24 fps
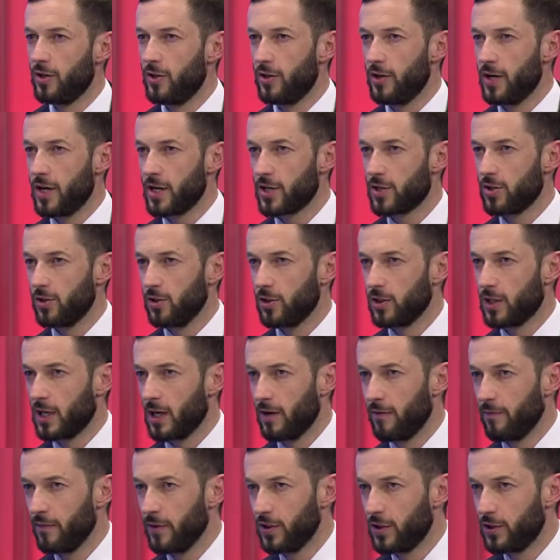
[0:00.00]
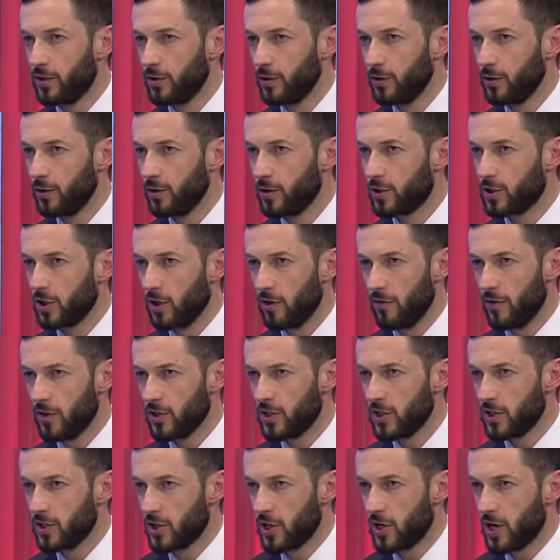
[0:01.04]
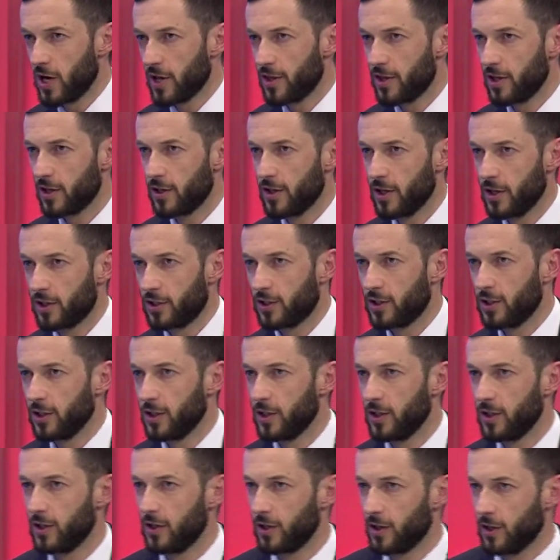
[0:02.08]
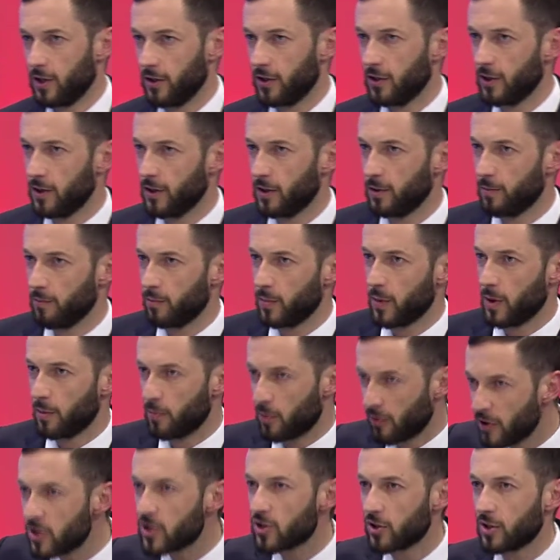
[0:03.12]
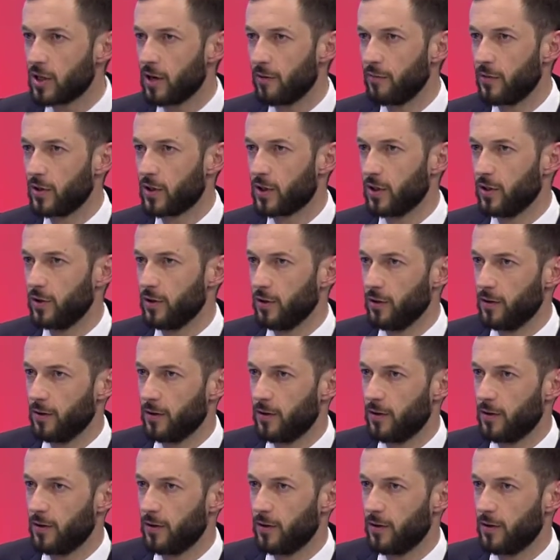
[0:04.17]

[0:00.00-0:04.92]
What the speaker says: to national government to solve this? Is there nothing that the provincial government can do?